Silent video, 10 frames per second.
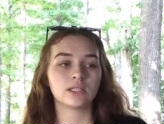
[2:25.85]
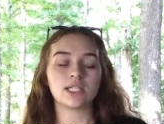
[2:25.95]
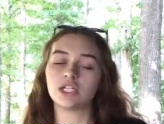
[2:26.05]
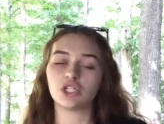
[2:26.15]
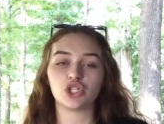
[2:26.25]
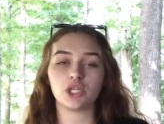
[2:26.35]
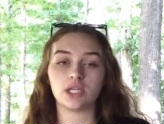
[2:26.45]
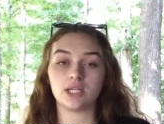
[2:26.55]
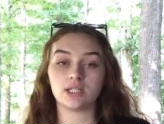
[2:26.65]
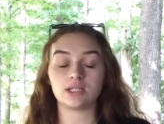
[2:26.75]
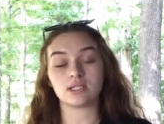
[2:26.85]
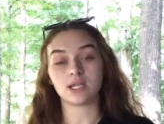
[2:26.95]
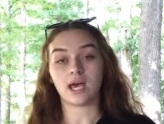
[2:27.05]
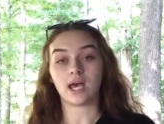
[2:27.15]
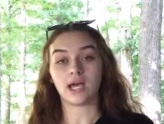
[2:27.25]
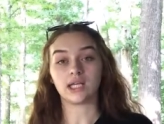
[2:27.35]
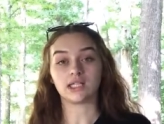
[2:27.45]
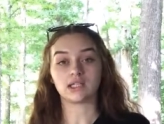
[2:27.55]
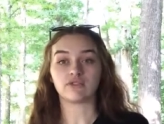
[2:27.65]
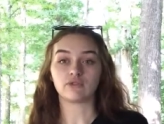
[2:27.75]
teachings that
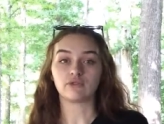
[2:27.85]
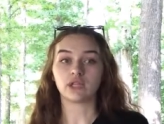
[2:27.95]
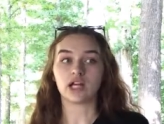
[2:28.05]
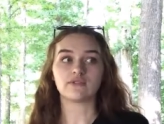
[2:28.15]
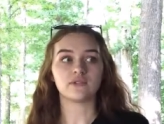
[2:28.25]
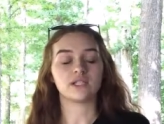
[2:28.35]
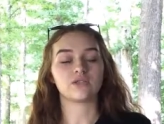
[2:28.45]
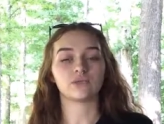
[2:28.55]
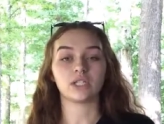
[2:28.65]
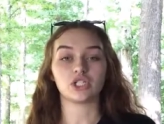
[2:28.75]
different philosophies and